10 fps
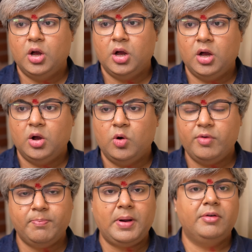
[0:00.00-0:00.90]

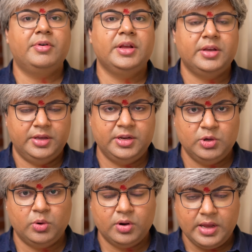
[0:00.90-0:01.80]
overpowering in
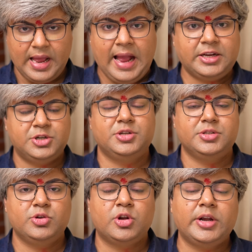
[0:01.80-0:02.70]
your
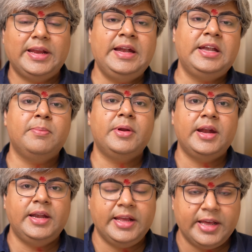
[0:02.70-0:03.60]
actions, you are not
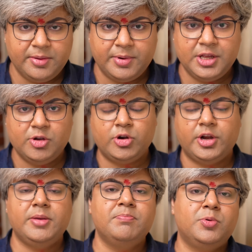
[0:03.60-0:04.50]
intimidating anybody, you are
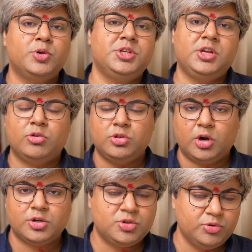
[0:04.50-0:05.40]
not imposing your
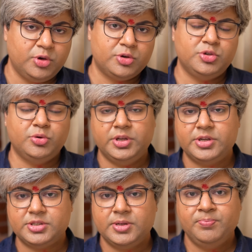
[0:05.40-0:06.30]
thoughts to your
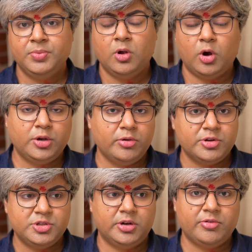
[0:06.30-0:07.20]
juniors or to
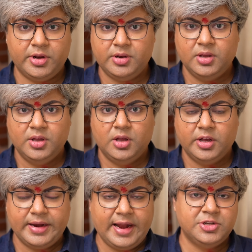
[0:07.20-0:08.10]
your children,
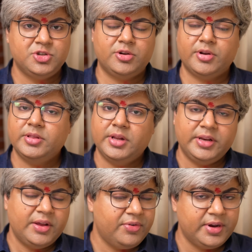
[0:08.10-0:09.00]
grandchildren,
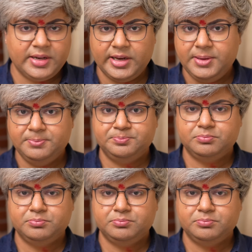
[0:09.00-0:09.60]
then definitely